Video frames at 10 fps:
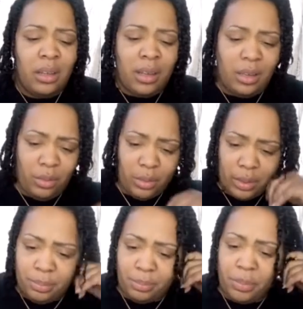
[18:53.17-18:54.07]

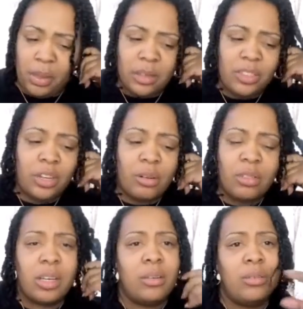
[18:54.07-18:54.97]
Anyway,
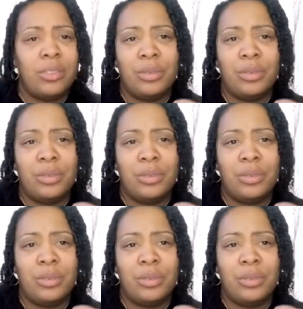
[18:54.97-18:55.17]
JoJo,